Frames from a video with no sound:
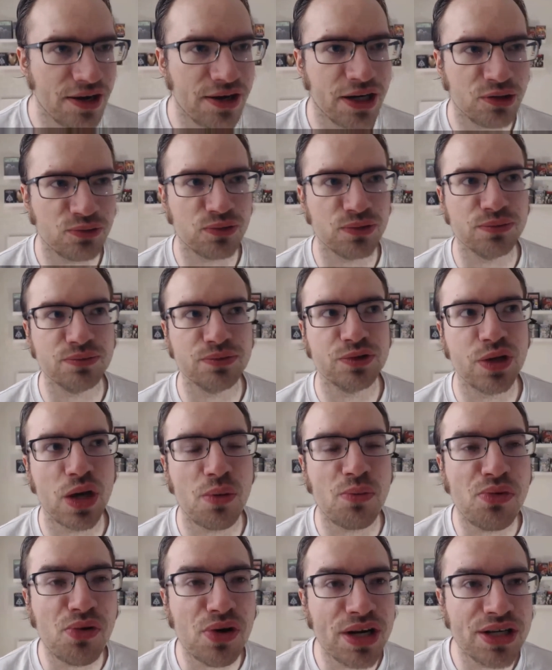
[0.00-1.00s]
editing room's
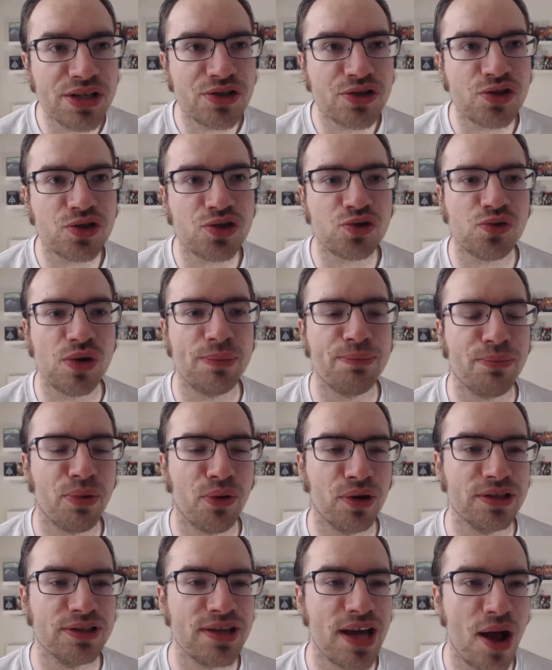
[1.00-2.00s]
abridged script
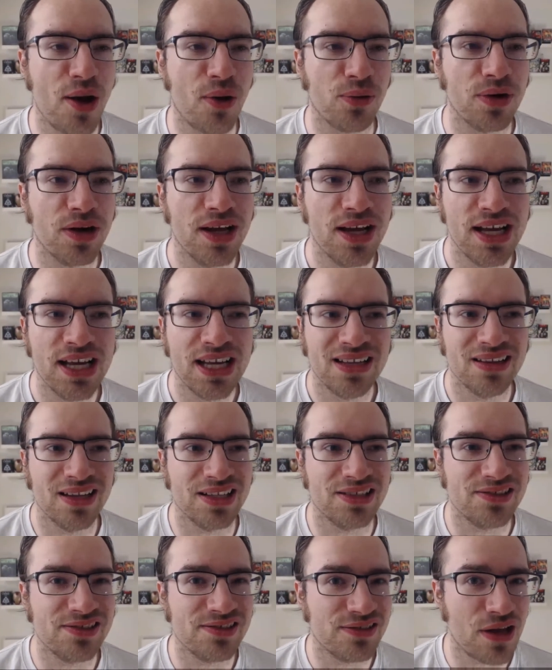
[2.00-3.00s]
points out,
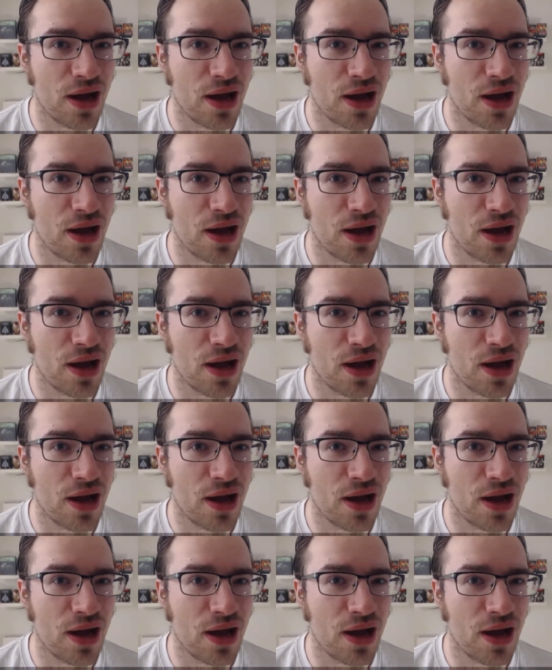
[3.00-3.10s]
let's